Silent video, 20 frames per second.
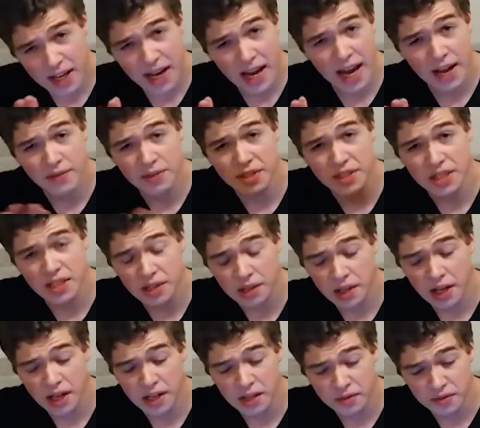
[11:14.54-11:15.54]
I haven't seen a
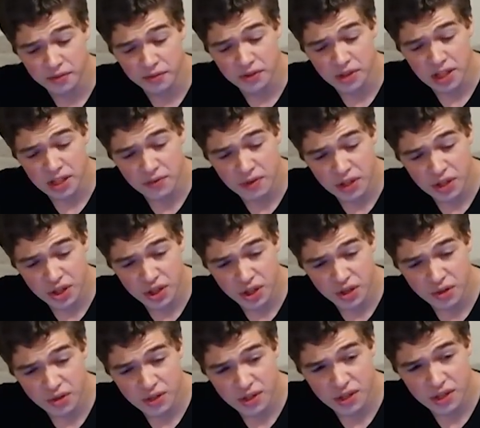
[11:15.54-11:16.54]
lot of TV
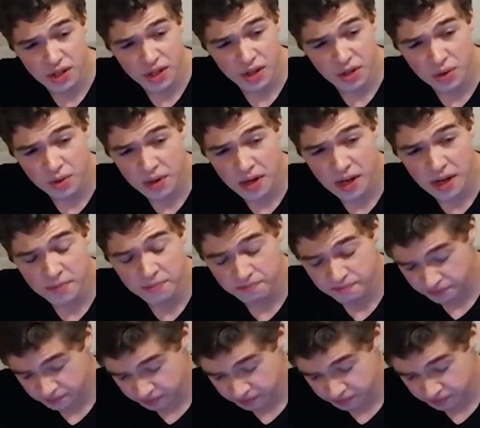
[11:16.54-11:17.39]
shows, so